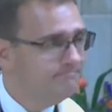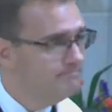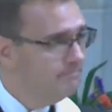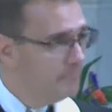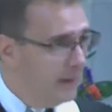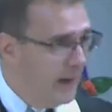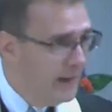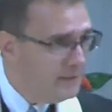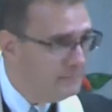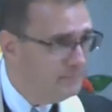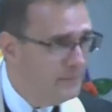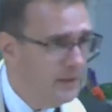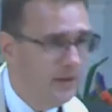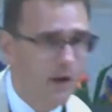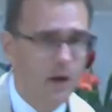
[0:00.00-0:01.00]
But
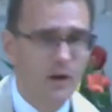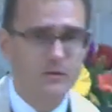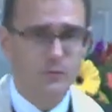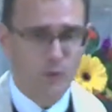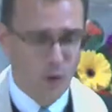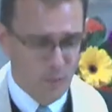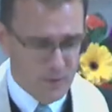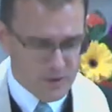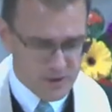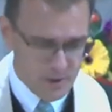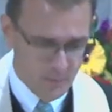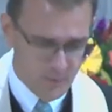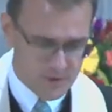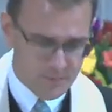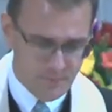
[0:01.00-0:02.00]
because
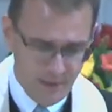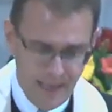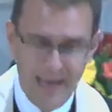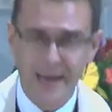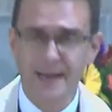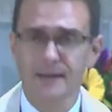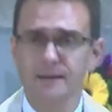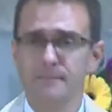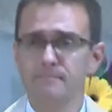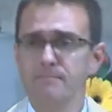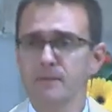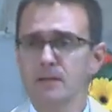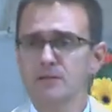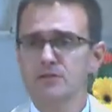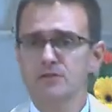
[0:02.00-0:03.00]
Robeson was black,
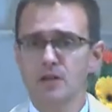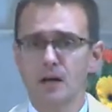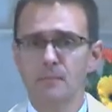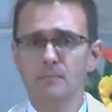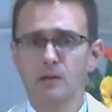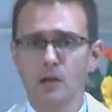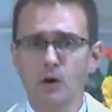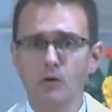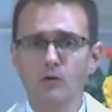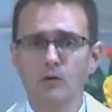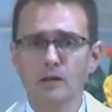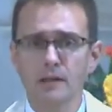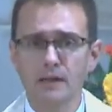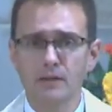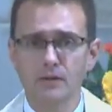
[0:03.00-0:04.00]
some local
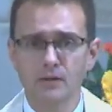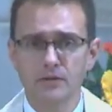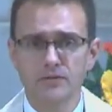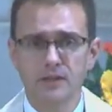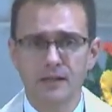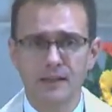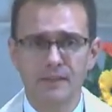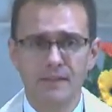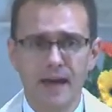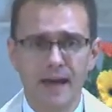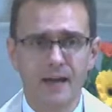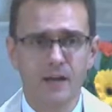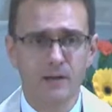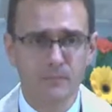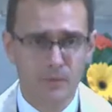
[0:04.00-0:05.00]
leaders in
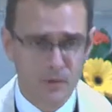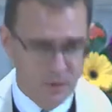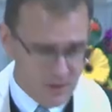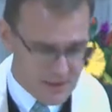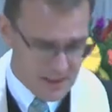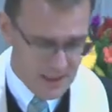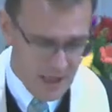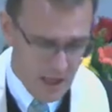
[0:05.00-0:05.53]
that community